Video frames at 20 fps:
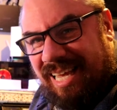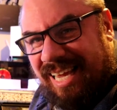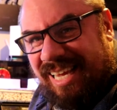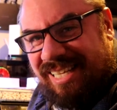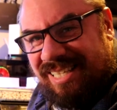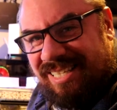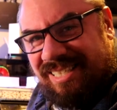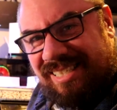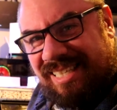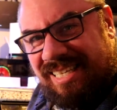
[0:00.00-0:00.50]

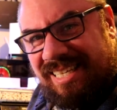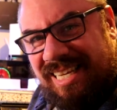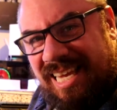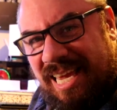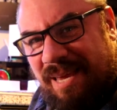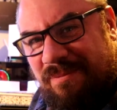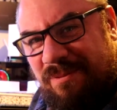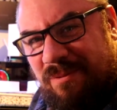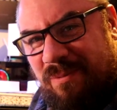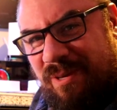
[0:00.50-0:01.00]
hide and seek
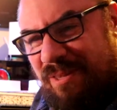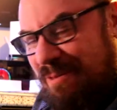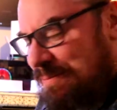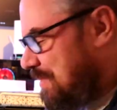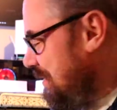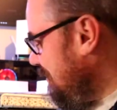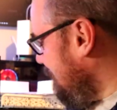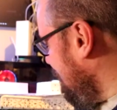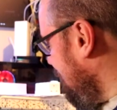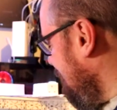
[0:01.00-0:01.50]
games with
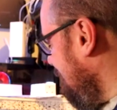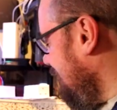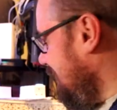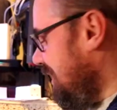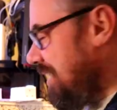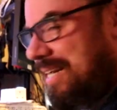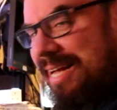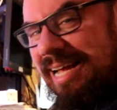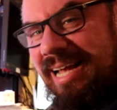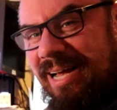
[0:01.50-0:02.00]
me where
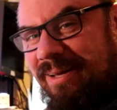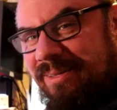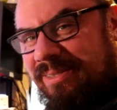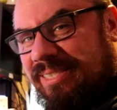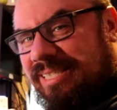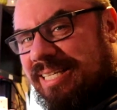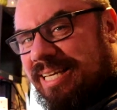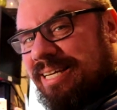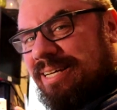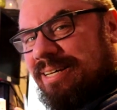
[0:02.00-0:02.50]
I'll
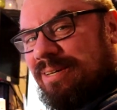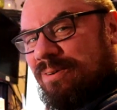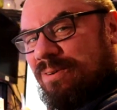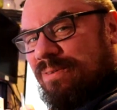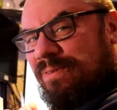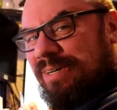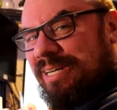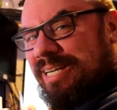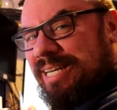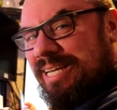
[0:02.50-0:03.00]
sit
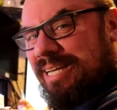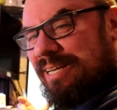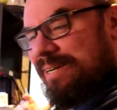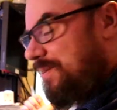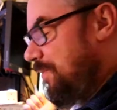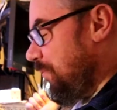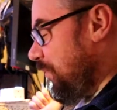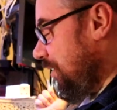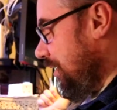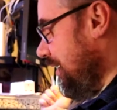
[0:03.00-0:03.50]
over here
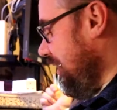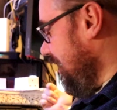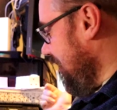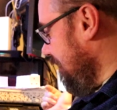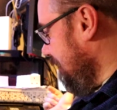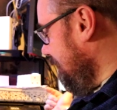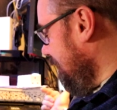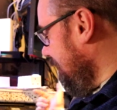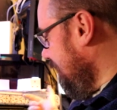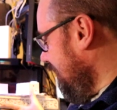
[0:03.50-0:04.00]

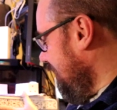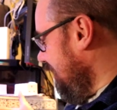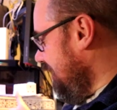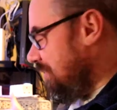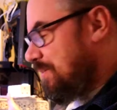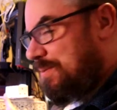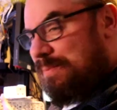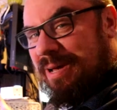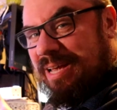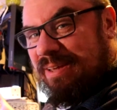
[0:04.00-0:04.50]
working.
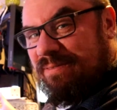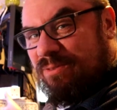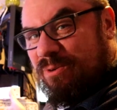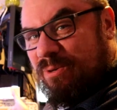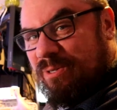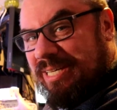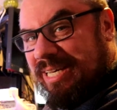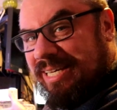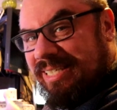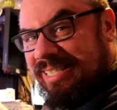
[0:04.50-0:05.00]
So my view
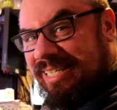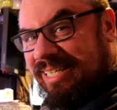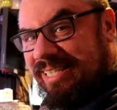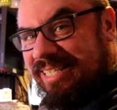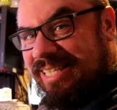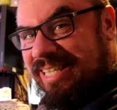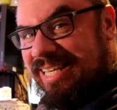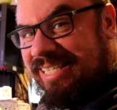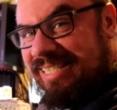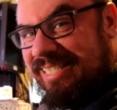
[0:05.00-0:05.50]
is actually
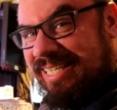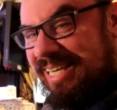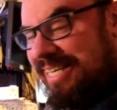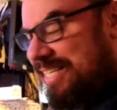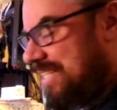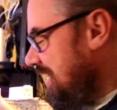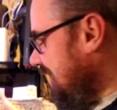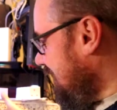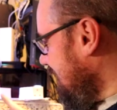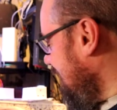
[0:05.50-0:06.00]
into this side
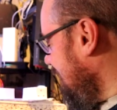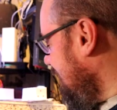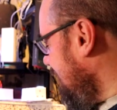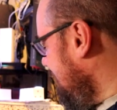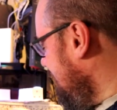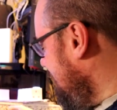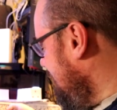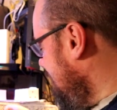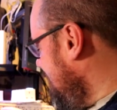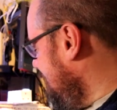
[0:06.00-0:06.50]
of the tank,
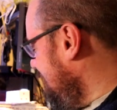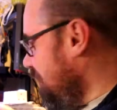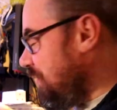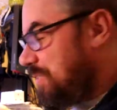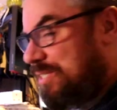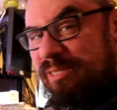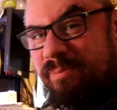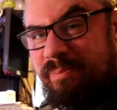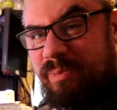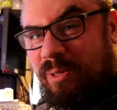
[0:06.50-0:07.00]

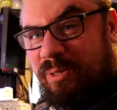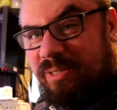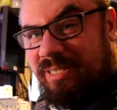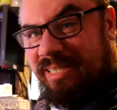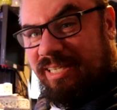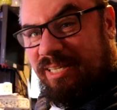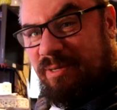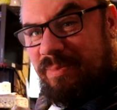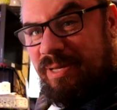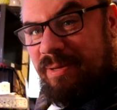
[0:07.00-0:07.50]
which is blocked a
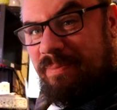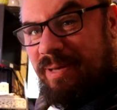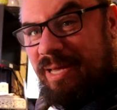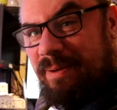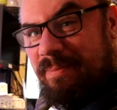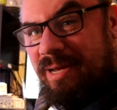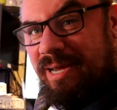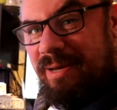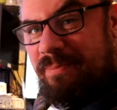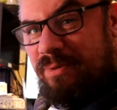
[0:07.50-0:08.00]
little bit by
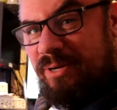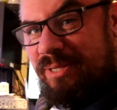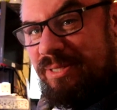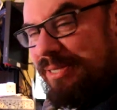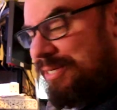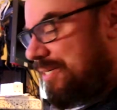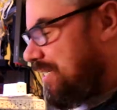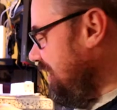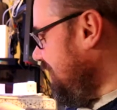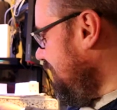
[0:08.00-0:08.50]
my
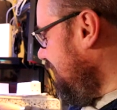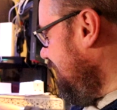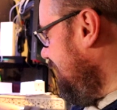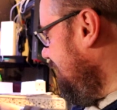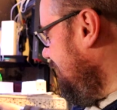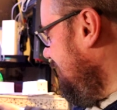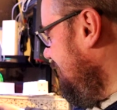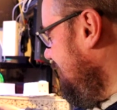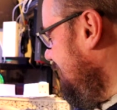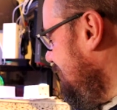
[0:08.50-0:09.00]
printer here.
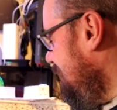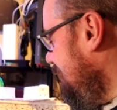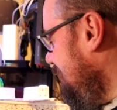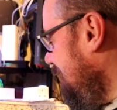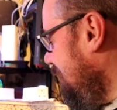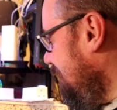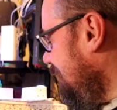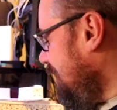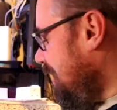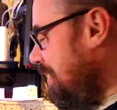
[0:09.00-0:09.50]
But
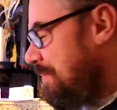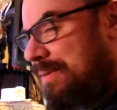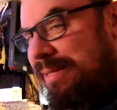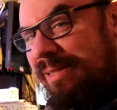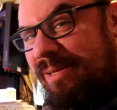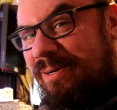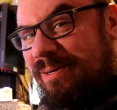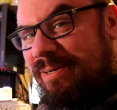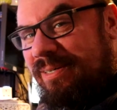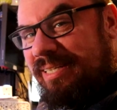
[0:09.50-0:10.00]
he'll come
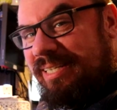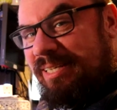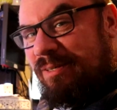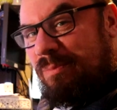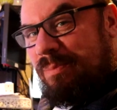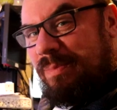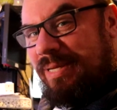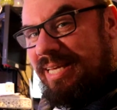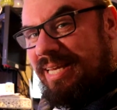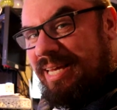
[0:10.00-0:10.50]
along, he'll
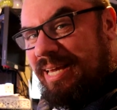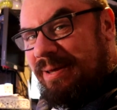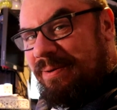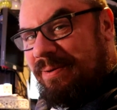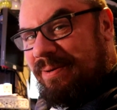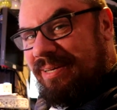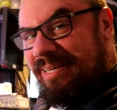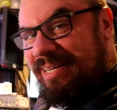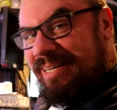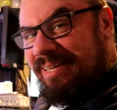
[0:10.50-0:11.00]
peek
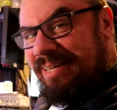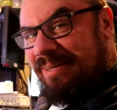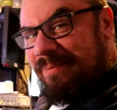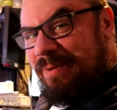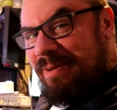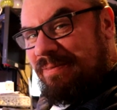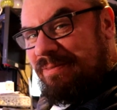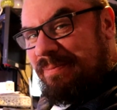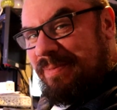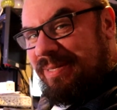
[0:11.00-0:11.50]
out and
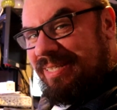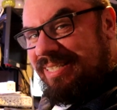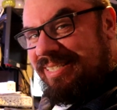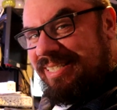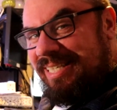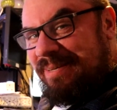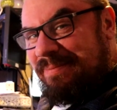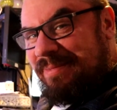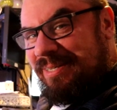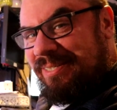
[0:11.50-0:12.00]
wait for me to
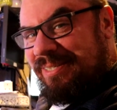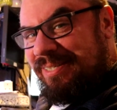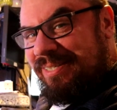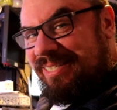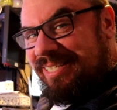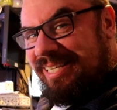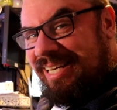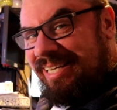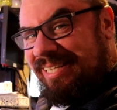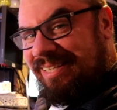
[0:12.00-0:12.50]
see him. And as soon
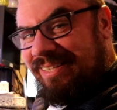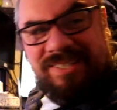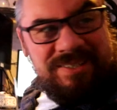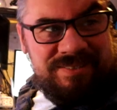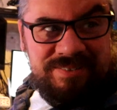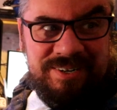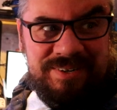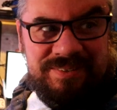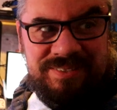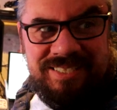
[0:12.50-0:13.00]
as I
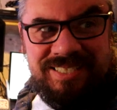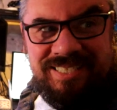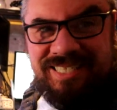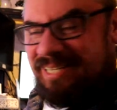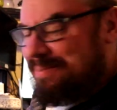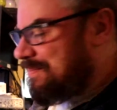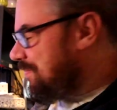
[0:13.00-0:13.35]
turn around to see